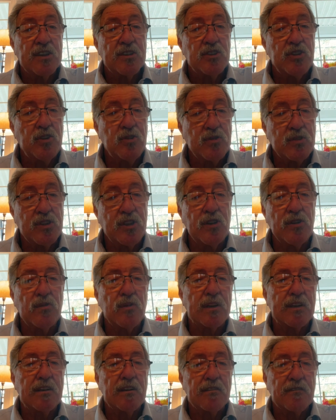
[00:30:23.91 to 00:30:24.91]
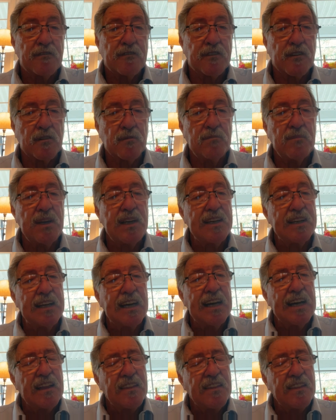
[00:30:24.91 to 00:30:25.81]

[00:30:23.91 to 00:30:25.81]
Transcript: you do it for me.